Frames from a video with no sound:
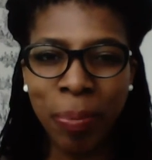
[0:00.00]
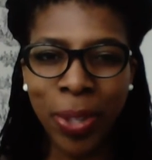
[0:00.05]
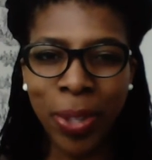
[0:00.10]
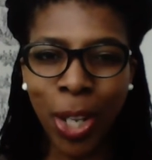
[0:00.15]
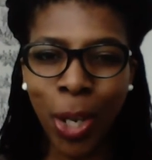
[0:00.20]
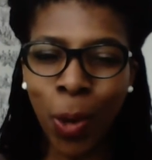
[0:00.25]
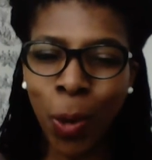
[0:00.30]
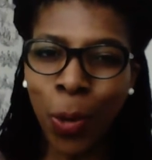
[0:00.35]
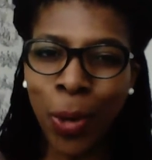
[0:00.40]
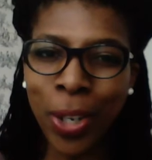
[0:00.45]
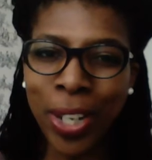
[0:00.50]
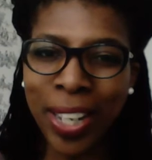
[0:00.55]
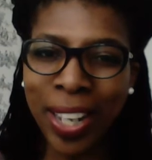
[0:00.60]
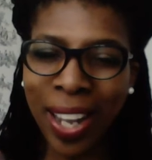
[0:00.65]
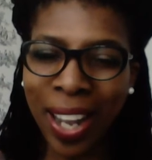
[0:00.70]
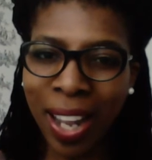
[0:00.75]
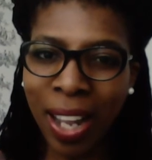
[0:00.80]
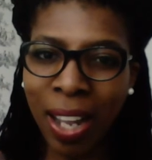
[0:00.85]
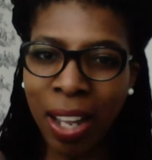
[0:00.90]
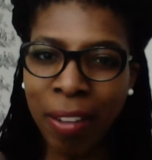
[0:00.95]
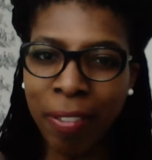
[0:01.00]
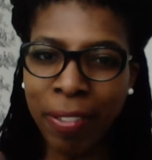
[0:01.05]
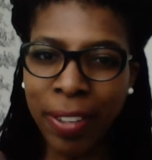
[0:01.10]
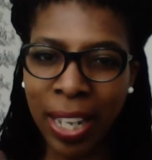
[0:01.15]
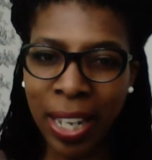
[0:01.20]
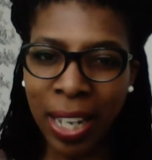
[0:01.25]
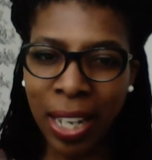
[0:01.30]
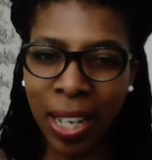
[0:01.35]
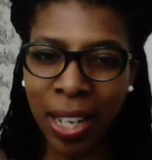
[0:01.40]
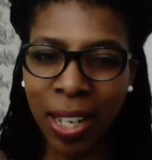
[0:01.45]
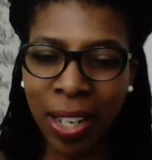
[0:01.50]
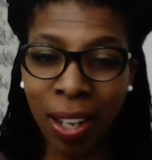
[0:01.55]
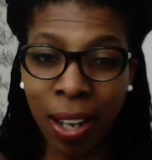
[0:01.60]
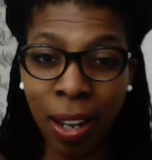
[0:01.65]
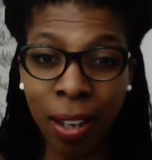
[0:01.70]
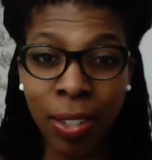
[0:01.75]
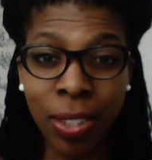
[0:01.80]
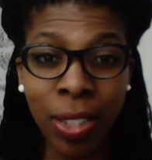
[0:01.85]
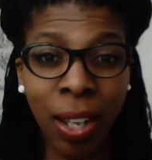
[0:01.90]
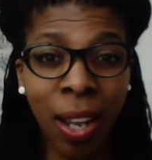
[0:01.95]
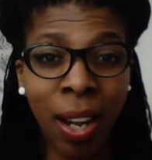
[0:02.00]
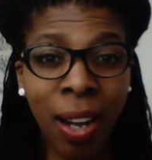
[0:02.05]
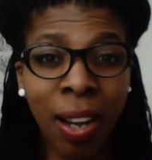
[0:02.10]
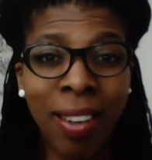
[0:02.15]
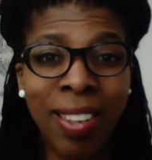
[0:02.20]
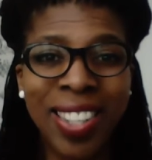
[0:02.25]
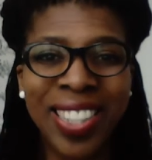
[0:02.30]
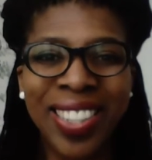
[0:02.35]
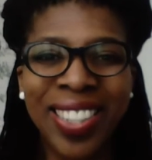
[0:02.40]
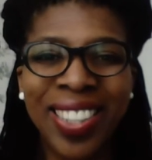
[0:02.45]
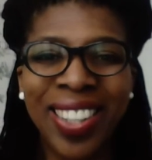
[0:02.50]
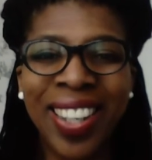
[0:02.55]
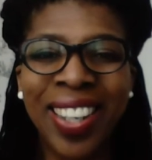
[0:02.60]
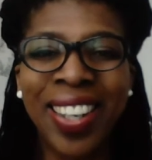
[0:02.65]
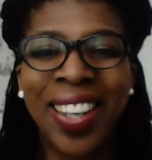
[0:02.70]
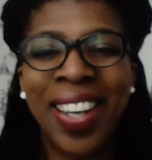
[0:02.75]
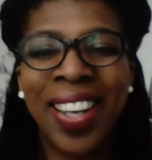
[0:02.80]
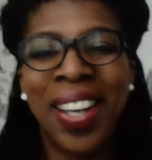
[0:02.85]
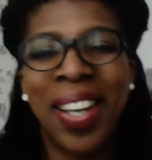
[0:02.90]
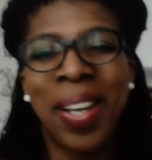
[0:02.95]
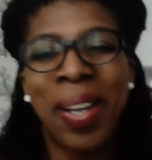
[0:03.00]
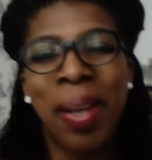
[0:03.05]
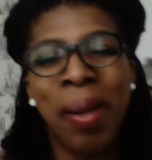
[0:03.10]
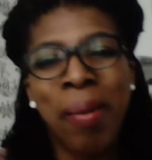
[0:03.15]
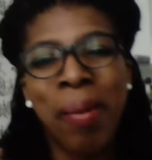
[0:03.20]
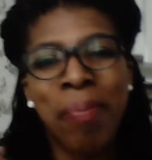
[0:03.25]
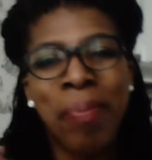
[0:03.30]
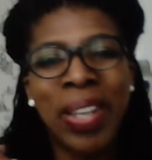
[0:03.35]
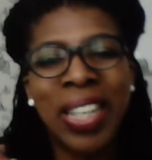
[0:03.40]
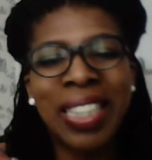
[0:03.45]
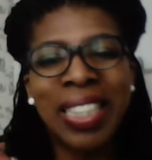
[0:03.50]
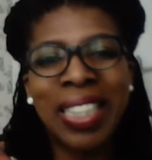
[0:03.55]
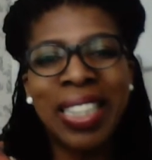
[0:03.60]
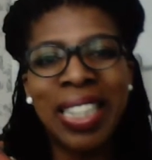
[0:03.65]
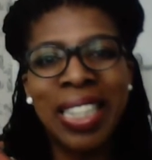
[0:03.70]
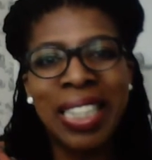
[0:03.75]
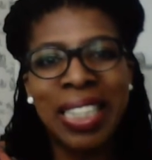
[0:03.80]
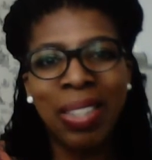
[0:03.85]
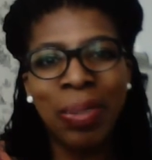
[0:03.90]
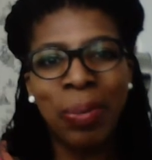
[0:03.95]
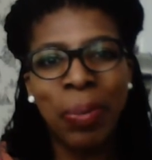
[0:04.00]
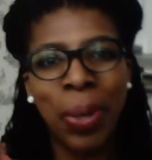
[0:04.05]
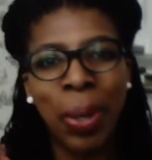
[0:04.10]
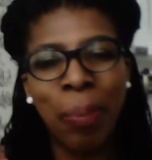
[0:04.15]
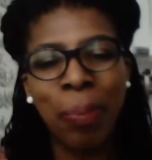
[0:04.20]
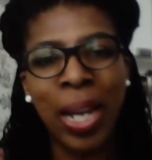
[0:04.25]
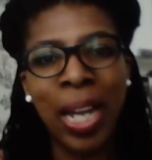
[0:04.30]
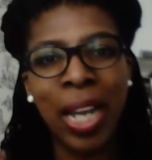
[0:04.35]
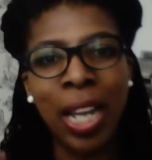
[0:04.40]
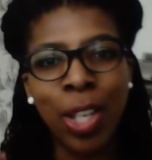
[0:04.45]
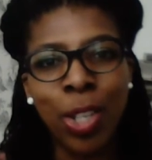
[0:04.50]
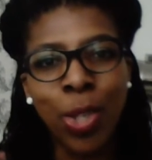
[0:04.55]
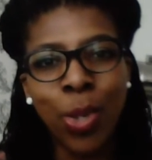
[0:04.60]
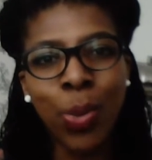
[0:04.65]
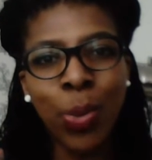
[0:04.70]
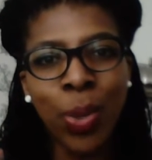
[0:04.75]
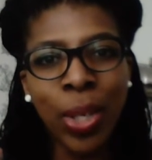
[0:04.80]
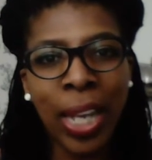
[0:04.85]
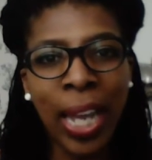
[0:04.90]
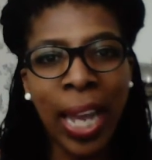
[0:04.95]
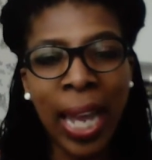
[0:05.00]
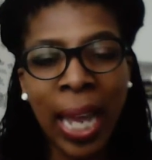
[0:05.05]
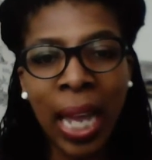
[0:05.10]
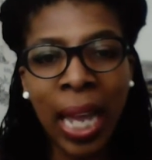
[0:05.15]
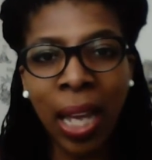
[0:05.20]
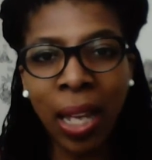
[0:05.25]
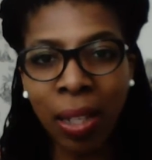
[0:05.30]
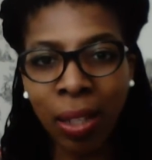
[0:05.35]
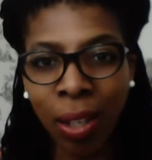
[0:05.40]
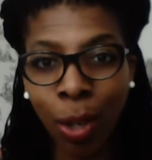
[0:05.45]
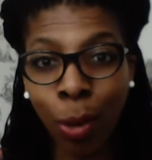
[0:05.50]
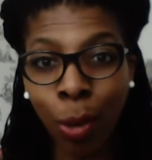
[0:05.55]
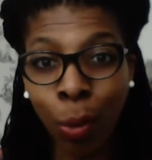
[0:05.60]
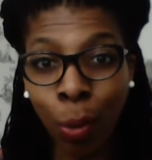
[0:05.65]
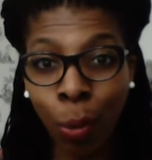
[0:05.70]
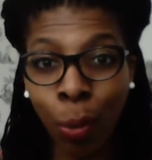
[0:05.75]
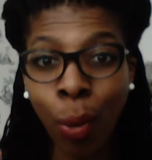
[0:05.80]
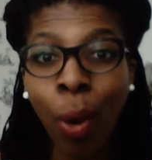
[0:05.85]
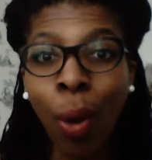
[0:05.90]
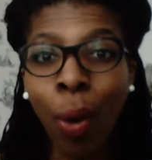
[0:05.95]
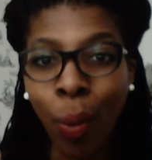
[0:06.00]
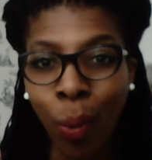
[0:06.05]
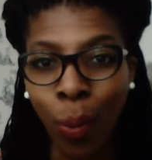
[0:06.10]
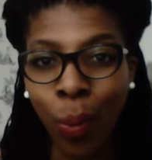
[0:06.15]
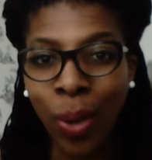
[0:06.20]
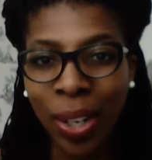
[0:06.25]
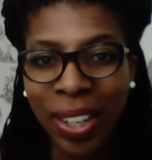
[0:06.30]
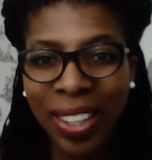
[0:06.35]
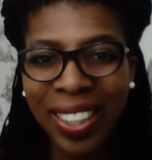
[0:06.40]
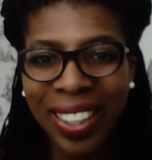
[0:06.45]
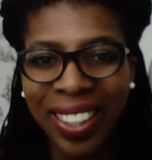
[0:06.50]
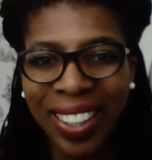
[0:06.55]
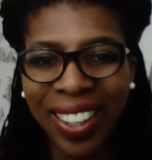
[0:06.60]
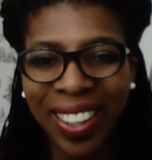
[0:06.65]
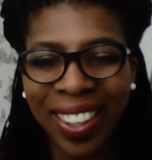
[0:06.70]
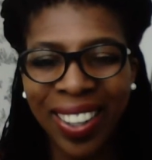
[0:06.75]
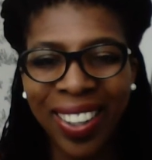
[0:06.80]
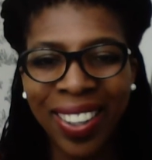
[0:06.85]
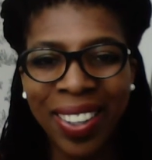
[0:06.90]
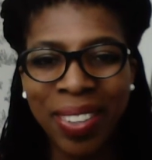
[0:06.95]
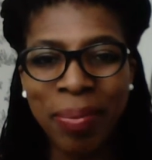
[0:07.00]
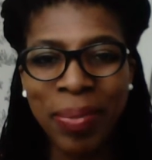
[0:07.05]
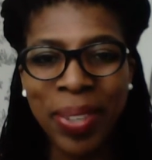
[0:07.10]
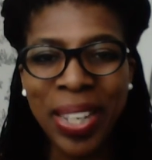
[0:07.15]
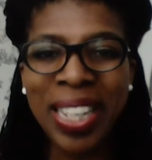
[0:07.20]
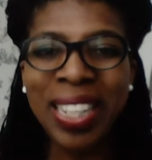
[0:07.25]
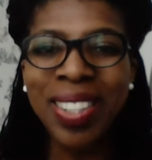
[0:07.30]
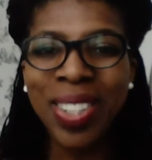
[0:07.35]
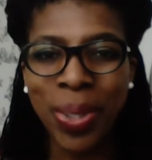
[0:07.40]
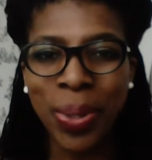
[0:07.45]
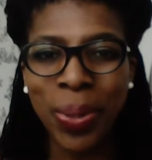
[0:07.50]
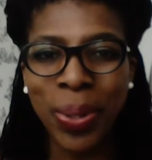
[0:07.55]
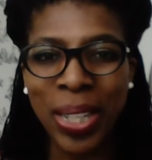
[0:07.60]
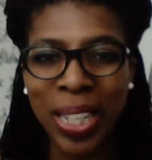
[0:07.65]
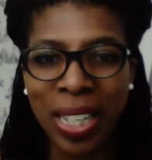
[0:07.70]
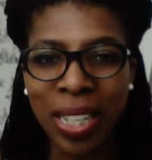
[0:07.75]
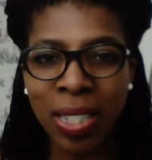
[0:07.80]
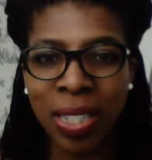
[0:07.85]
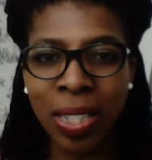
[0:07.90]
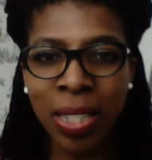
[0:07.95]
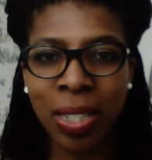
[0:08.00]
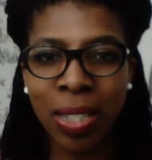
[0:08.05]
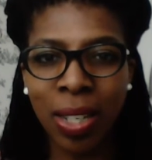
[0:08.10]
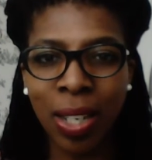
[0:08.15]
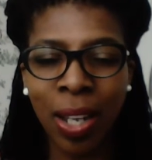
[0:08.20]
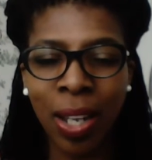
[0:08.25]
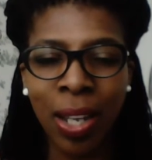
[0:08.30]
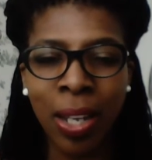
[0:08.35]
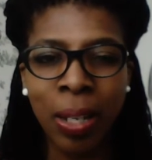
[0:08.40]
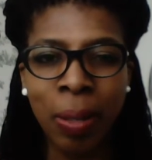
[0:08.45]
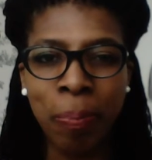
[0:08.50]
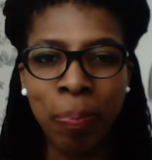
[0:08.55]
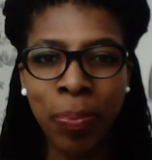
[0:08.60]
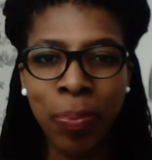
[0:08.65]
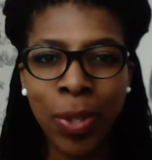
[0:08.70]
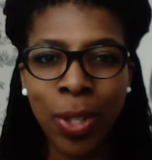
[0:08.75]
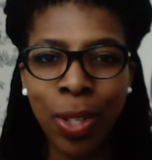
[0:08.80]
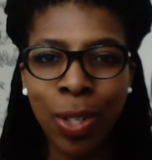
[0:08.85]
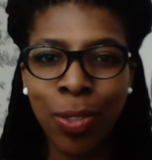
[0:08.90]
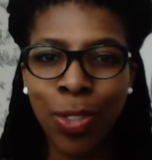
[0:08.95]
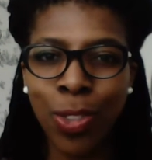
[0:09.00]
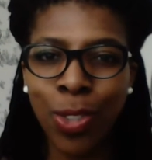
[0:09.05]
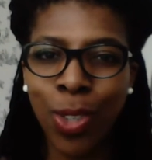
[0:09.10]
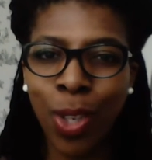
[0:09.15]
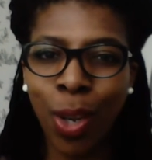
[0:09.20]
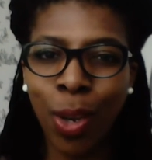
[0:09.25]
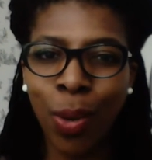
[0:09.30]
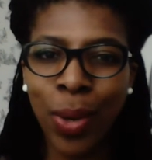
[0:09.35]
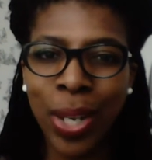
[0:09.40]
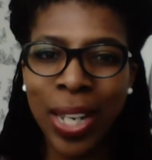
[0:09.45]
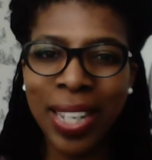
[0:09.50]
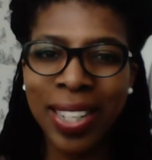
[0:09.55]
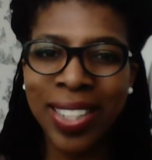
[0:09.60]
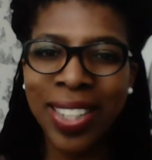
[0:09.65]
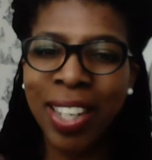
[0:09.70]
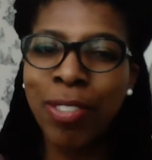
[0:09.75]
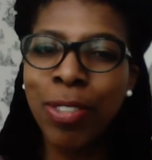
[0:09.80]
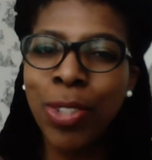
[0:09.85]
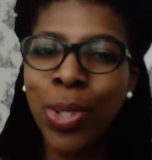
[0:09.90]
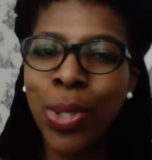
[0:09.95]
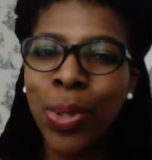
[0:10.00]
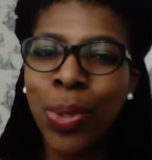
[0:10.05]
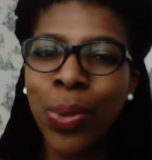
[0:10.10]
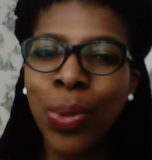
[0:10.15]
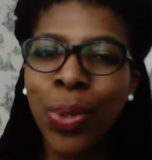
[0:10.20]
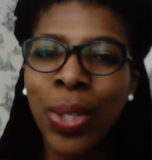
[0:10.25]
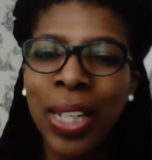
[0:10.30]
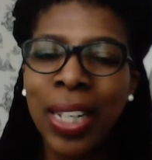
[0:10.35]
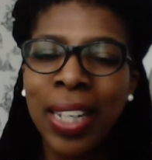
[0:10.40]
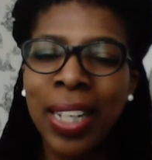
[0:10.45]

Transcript: they already have a clientele, and it's a business whereby you can grow into this, and so it gives you